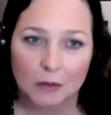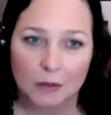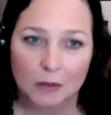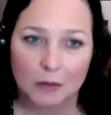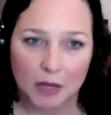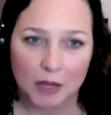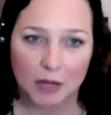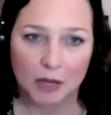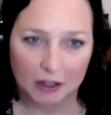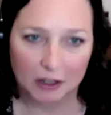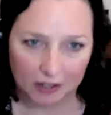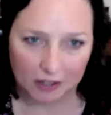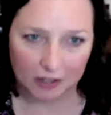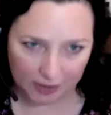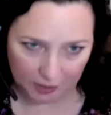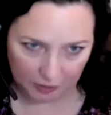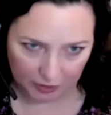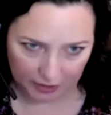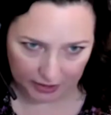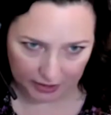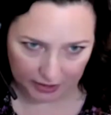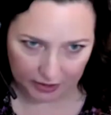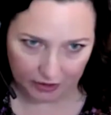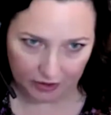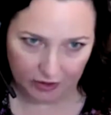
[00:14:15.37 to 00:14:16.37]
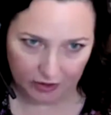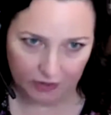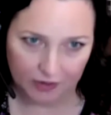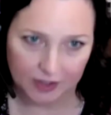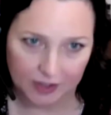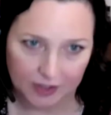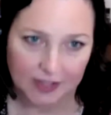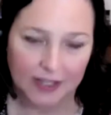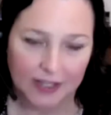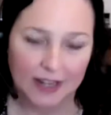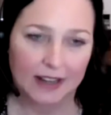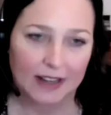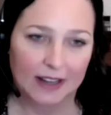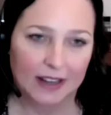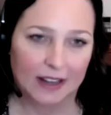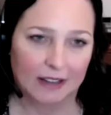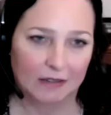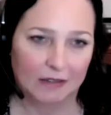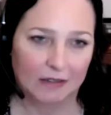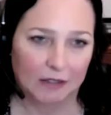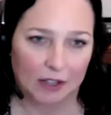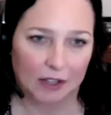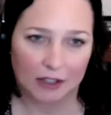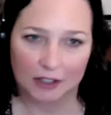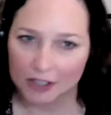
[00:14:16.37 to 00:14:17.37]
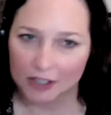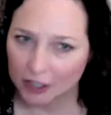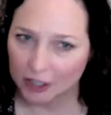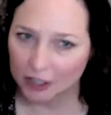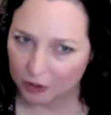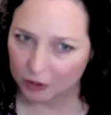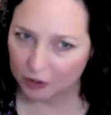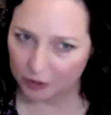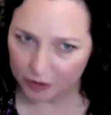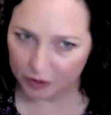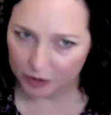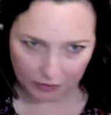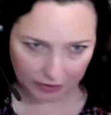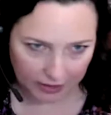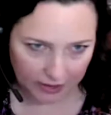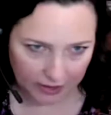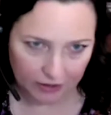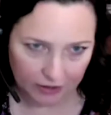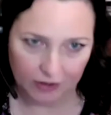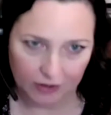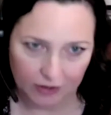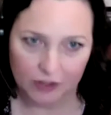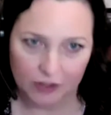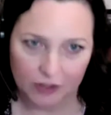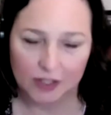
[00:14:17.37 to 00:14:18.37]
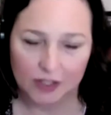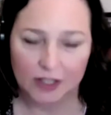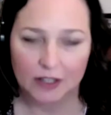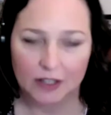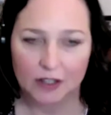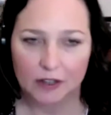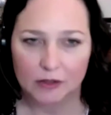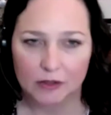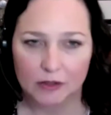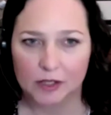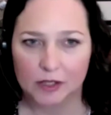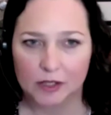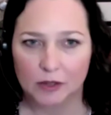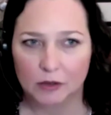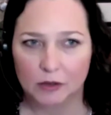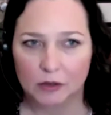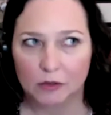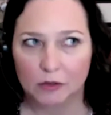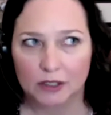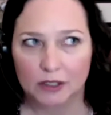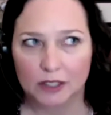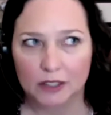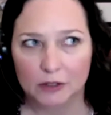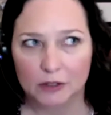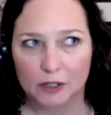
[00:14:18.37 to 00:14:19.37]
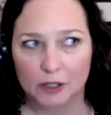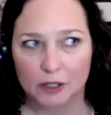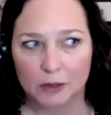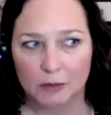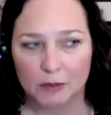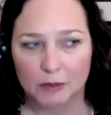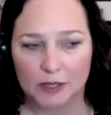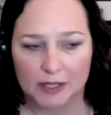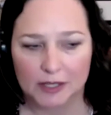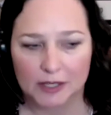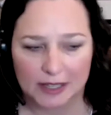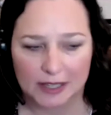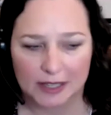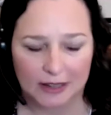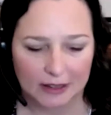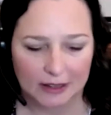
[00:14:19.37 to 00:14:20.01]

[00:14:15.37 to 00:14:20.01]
Parents are leaders, volunteers are leaders, so leadership is